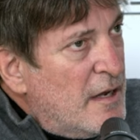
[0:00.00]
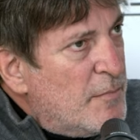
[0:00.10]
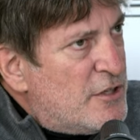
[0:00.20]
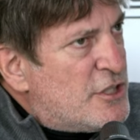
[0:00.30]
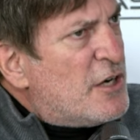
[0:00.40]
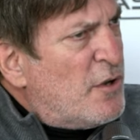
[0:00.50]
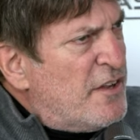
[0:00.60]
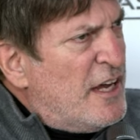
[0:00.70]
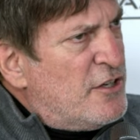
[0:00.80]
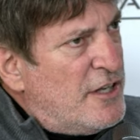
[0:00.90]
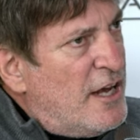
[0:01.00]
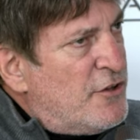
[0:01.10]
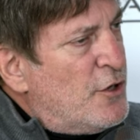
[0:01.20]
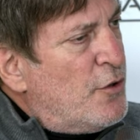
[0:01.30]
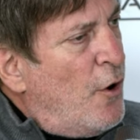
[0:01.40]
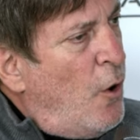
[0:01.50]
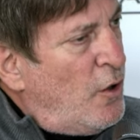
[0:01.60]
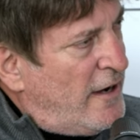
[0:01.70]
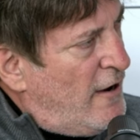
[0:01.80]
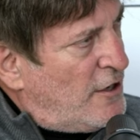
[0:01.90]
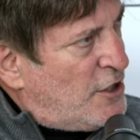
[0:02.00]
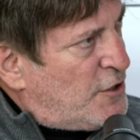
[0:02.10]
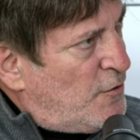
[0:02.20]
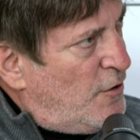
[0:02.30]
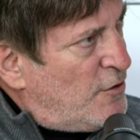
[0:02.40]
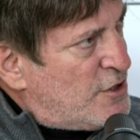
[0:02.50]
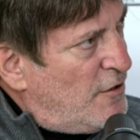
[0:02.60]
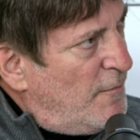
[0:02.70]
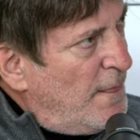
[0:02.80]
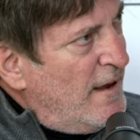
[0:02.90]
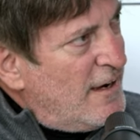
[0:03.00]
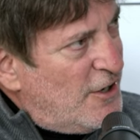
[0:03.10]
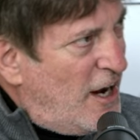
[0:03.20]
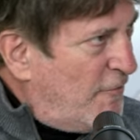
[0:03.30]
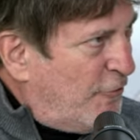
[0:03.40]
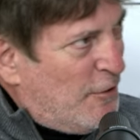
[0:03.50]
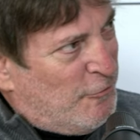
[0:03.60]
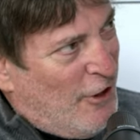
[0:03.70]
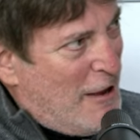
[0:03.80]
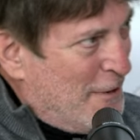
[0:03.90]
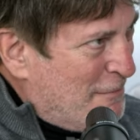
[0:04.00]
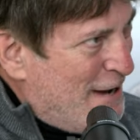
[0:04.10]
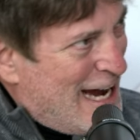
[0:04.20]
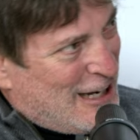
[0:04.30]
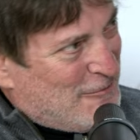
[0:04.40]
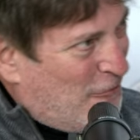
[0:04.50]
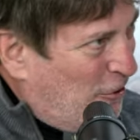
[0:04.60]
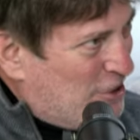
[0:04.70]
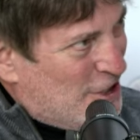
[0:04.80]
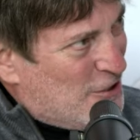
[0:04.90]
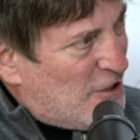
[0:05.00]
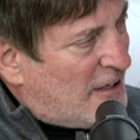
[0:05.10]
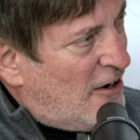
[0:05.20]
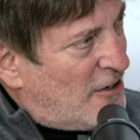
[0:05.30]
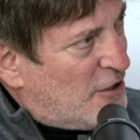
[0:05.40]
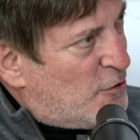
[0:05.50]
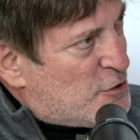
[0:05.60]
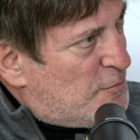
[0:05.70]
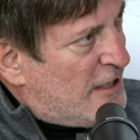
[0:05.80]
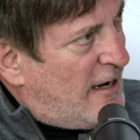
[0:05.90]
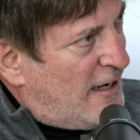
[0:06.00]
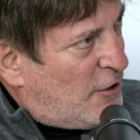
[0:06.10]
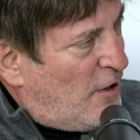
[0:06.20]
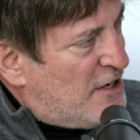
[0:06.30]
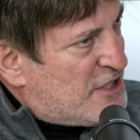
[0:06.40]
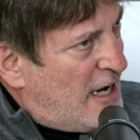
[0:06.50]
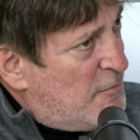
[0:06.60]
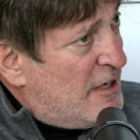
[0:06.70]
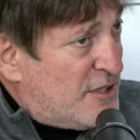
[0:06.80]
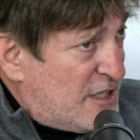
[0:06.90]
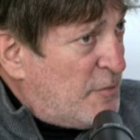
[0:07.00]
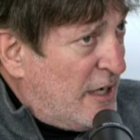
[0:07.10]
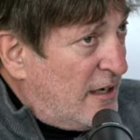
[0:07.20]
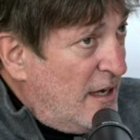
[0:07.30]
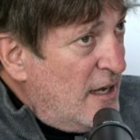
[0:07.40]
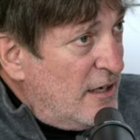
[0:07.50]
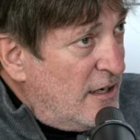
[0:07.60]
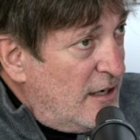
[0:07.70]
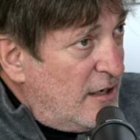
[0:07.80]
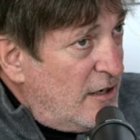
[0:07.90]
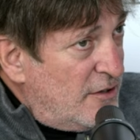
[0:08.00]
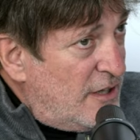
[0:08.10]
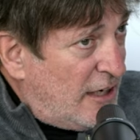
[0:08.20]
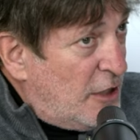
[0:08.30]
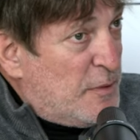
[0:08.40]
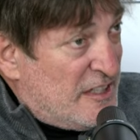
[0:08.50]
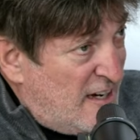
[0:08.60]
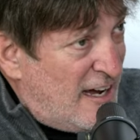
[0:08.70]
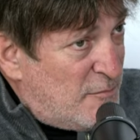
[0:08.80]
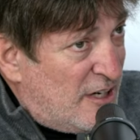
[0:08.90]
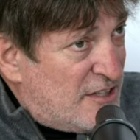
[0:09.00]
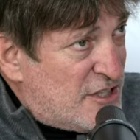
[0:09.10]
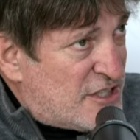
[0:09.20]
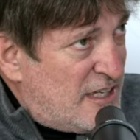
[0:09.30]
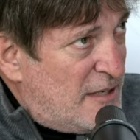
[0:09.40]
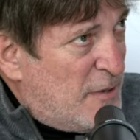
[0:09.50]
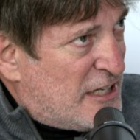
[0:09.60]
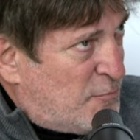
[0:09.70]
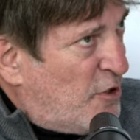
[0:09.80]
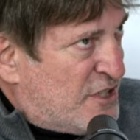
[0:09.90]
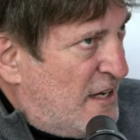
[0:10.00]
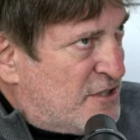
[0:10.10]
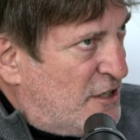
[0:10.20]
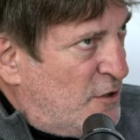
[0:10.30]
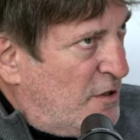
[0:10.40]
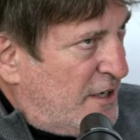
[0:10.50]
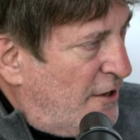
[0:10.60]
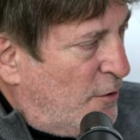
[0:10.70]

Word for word: But generally, they'll do the whole character through. So you're not flip-flopping back and forth to do the character, which would be kind of crazy. I mean, it's something that could be done, but it makes more sense to do it the